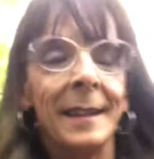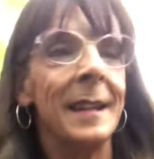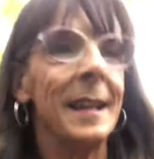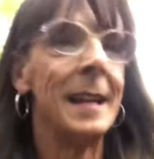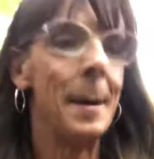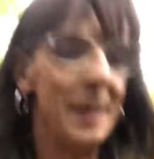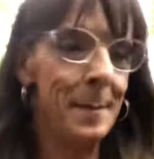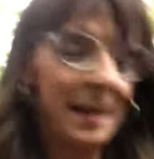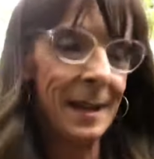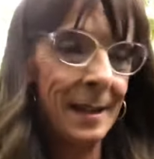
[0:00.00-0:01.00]
Here, come in a
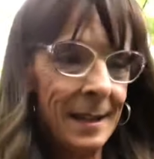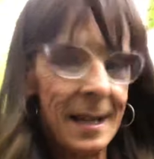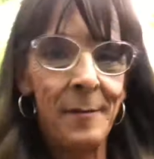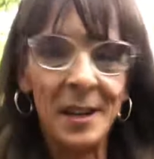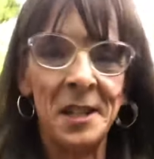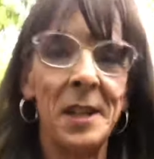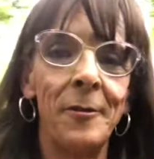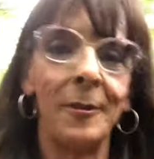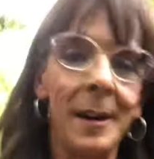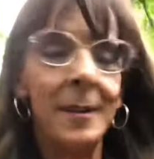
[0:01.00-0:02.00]
minute. He's having a
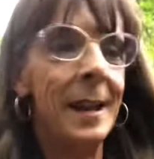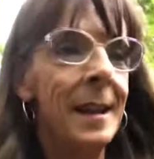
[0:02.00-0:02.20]
sniff around.